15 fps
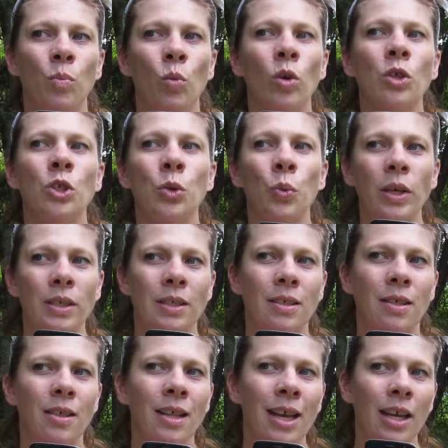or she wants to
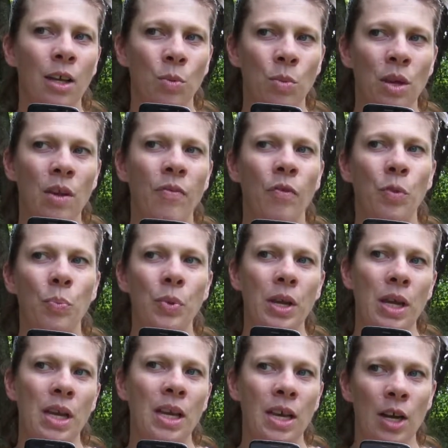thank me for
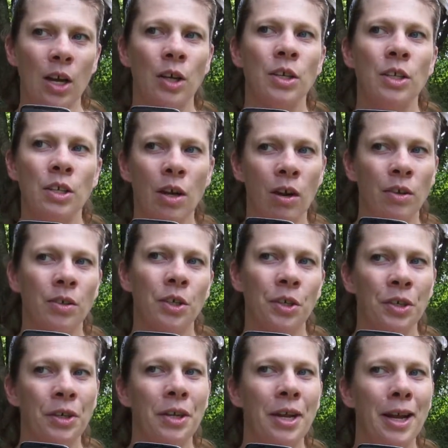being here, to talk to
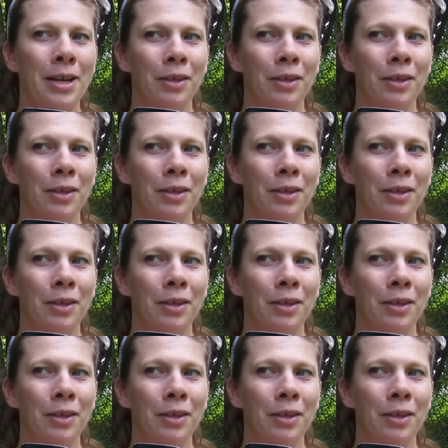her today,